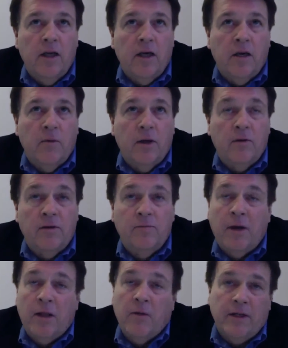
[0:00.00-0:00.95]
whether it's,
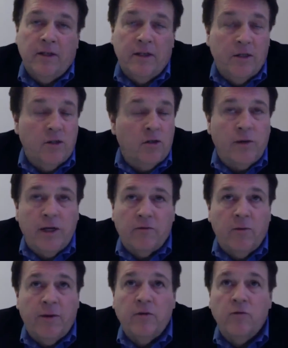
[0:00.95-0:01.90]
by the way, digital
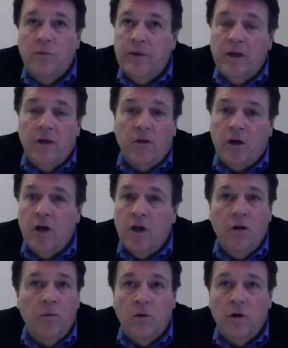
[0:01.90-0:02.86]
transformation would be another
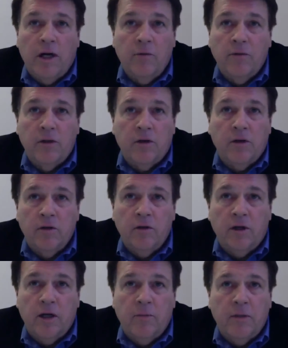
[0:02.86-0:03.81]
code word I would start
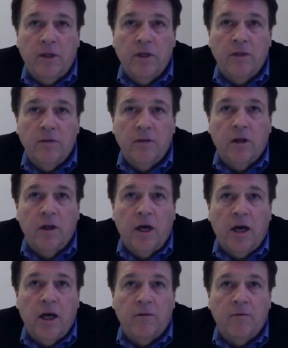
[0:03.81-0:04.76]
looking at, because there's a
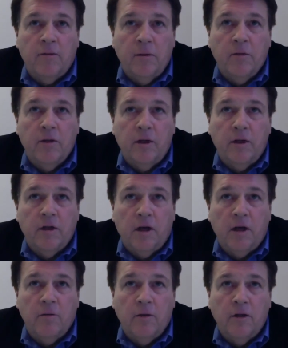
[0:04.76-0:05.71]
lot of people that are
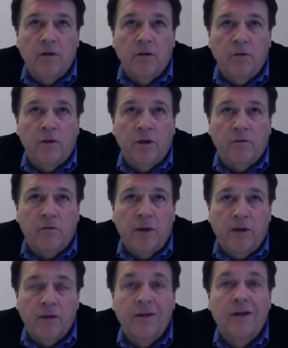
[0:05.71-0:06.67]
talking about digital
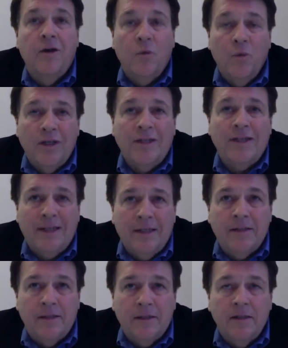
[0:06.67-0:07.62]
transformation, which
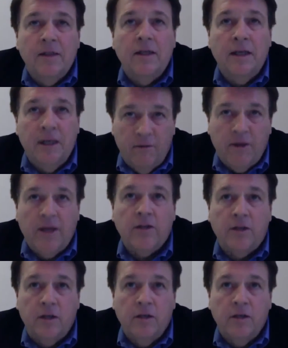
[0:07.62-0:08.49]
is innovation.